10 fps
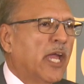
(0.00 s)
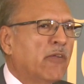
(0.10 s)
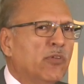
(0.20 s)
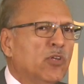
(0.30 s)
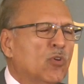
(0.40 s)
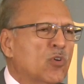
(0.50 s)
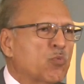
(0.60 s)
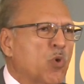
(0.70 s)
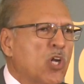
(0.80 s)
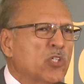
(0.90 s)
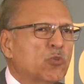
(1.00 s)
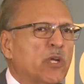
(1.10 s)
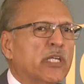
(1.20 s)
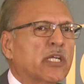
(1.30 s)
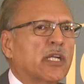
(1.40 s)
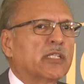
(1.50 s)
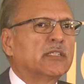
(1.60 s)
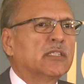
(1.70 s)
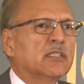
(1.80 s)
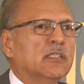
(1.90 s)
And we don't want to
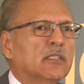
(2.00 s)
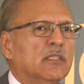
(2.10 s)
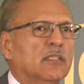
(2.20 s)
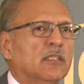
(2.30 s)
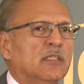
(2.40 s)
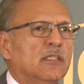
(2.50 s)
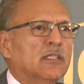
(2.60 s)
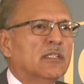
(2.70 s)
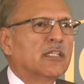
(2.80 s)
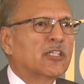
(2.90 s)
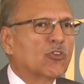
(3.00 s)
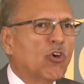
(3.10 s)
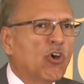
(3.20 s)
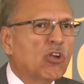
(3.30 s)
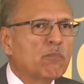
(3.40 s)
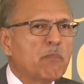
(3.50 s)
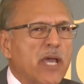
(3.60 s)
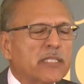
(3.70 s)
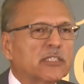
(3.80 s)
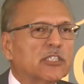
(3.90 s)
encourage that all
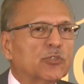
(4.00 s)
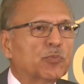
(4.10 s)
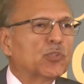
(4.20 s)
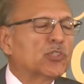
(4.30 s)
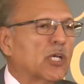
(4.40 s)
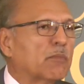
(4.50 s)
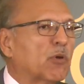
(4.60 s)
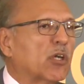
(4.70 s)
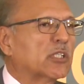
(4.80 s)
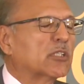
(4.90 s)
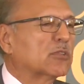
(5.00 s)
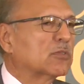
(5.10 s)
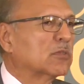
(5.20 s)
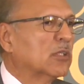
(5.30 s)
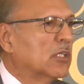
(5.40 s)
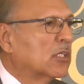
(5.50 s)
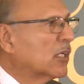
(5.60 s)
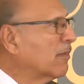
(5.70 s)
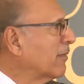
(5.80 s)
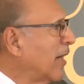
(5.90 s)
marriage disputes are brought into
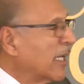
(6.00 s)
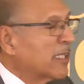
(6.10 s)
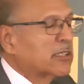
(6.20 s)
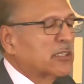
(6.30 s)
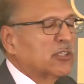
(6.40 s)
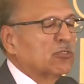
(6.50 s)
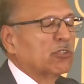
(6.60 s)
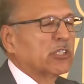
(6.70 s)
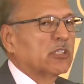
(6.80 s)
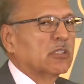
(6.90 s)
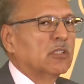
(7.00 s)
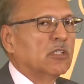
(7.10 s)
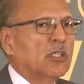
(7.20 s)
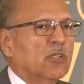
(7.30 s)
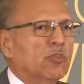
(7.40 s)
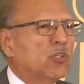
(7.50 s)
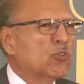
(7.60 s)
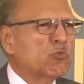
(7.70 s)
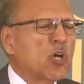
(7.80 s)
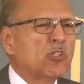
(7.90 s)
the violence situation. We
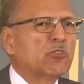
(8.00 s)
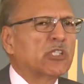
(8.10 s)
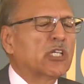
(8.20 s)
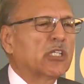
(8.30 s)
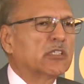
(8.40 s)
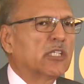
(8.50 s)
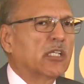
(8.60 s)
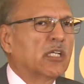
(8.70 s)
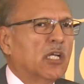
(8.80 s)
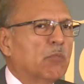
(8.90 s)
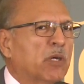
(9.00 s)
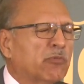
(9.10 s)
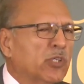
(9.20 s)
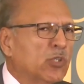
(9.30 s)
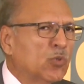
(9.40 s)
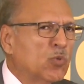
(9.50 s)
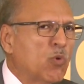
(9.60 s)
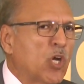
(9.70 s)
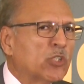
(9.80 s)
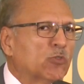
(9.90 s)
don't want to encourage that. But we do
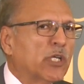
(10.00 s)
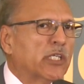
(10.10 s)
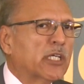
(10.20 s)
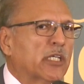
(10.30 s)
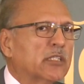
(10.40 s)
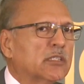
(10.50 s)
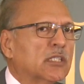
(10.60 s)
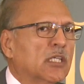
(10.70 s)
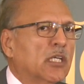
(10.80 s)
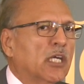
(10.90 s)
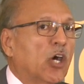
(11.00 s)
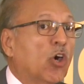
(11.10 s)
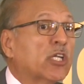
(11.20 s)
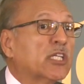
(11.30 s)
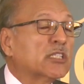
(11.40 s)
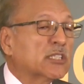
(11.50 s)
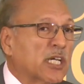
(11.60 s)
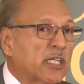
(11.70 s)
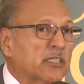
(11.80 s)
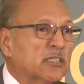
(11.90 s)
want to encourage or
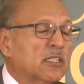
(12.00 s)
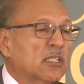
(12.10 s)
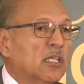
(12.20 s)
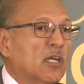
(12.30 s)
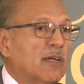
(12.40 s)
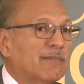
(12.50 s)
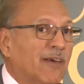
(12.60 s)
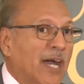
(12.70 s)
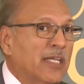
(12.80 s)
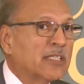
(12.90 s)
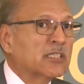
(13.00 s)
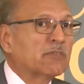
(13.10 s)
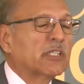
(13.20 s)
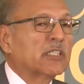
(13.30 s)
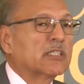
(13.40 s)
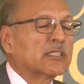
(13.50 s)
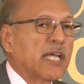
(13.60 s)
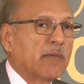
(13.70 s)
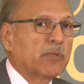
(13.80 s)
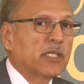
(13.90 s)
discourage violence when it is
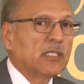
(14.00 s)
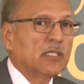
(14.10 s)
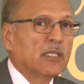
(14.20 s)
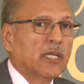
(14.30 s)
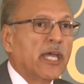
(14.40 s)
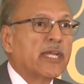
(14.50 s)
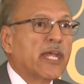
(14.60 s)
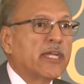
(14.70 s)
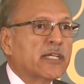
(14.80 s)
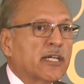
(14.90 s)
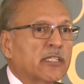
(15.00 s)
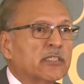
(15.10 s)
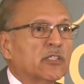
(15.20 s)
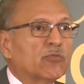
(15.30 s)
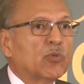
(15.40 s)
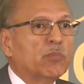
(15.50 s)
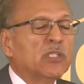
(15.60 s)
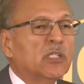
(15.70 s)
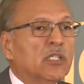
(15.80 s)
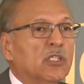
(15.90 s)
happening and encourage the
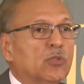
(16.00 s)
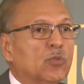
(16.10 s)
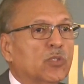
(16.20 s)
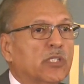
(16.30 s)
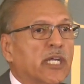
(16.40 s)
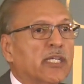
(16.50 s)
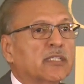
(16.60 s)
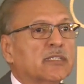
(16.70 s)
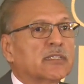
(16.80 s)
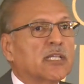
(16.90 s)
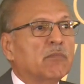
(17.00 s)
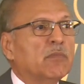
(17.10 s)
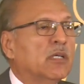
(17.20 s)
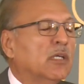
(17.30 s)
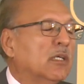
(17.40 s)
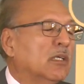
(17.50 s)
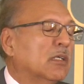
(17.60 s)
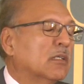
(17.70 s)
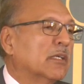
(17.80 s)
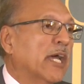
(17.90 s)
woman to get some
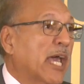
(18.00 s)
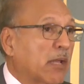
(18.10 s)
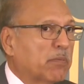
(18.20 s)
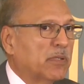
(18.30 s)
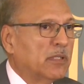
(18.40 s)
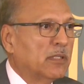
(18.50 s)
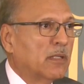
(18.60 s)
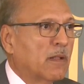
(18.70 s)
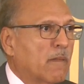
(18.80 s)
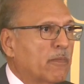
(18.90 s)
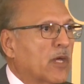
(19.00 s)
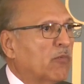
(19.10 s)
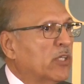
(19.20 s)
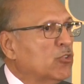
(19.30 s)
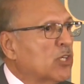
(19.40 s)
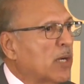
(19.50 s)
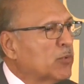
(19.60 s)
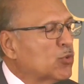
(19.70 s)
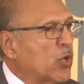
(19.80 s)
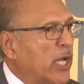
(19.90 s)
help now, when you
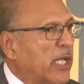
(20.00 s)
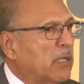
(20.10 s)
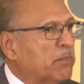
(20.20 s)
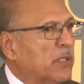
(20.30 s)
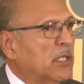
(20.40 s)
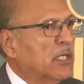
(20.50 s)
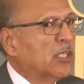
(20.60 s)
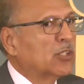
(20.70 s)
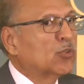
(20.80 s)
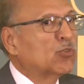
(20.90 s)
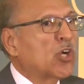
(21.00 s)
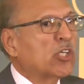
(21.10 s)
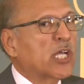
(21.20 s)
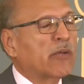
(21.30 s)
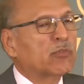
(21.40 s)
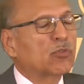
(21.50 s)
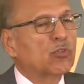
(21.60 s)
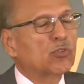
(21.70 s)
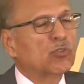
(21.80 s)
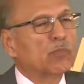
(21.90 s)
come to help, you do not have to
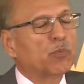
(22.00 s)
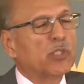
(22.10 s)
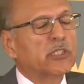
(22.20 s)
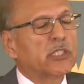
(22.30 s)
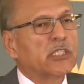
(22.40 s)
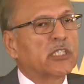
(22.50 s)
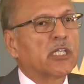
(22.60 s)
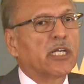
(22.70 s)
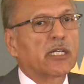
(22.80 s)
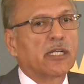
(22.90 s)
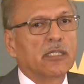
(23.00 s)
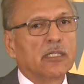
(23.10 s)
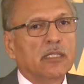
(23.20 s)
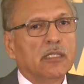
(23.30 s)
go to the police station directly.